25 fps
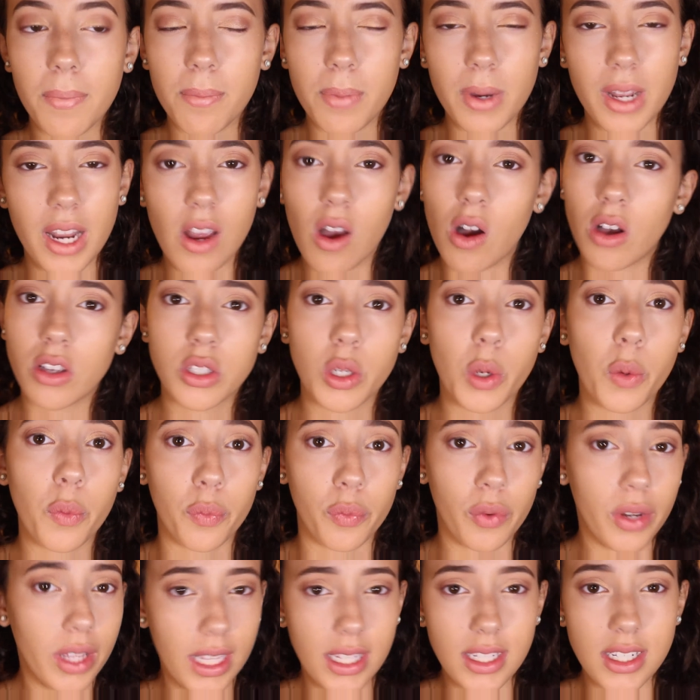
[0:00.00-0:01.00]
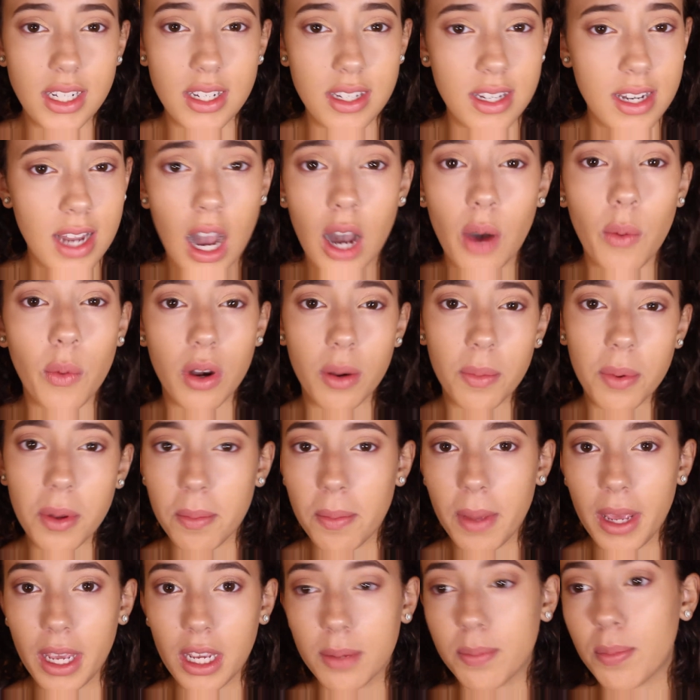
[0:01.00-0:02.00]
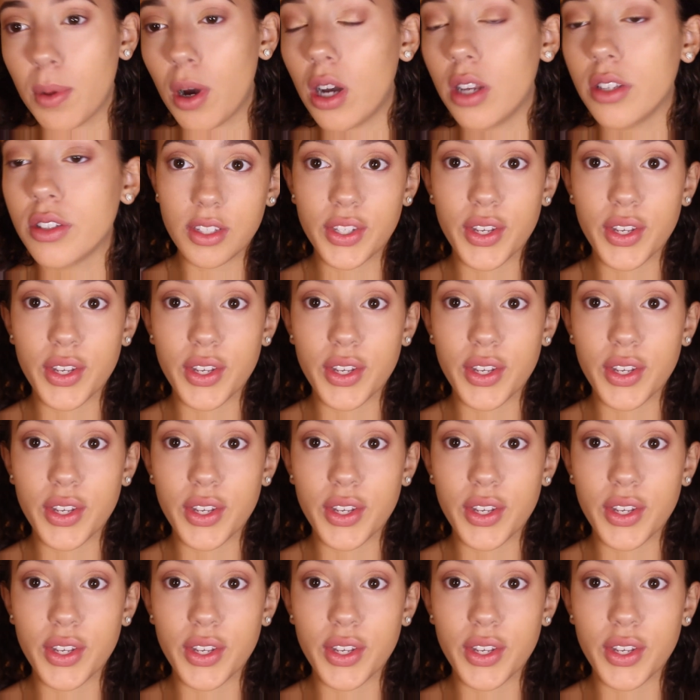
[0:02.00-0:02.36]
but I also really did not want to put makeup on.